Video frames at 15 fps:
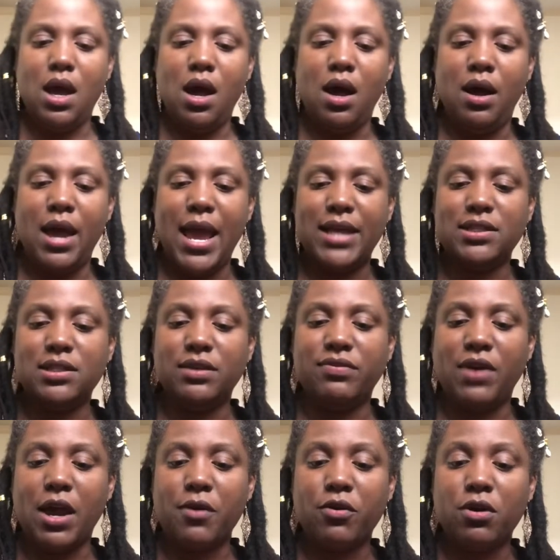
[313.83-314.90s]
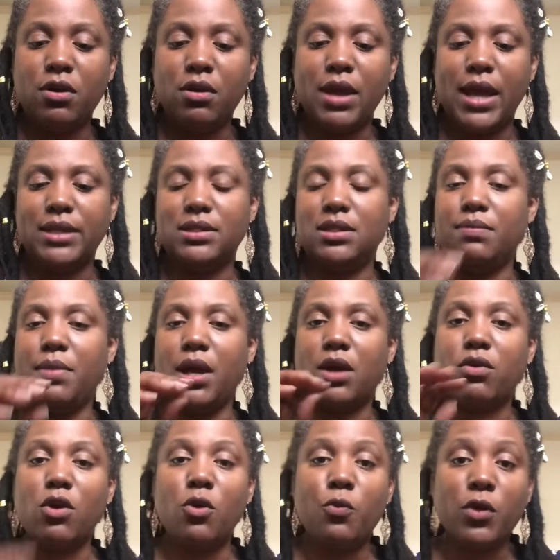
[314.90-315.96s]
Antiviral,
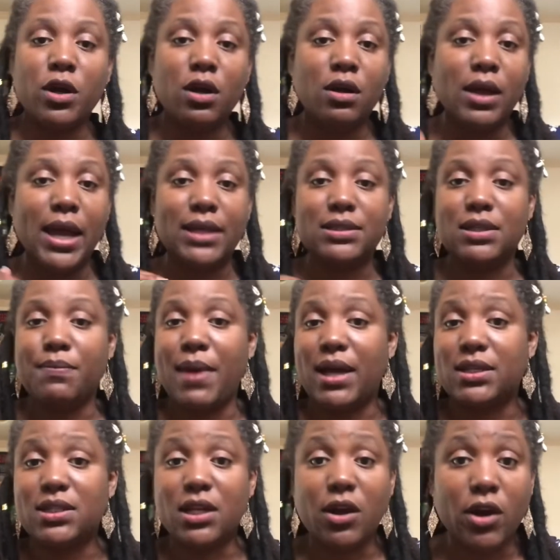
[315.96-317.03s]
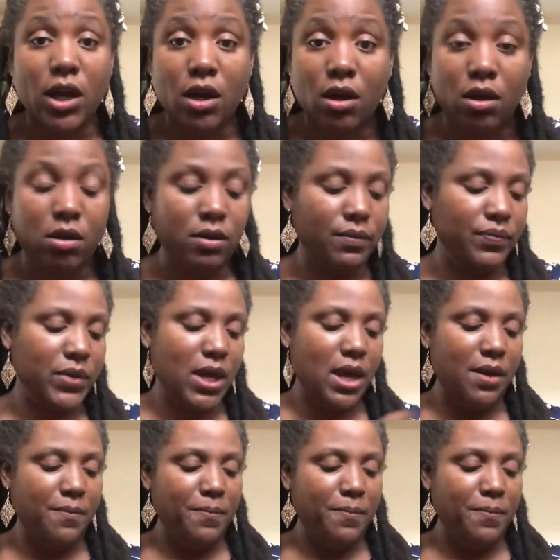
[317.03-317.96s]
antimicrobial, antibacterial, yeah?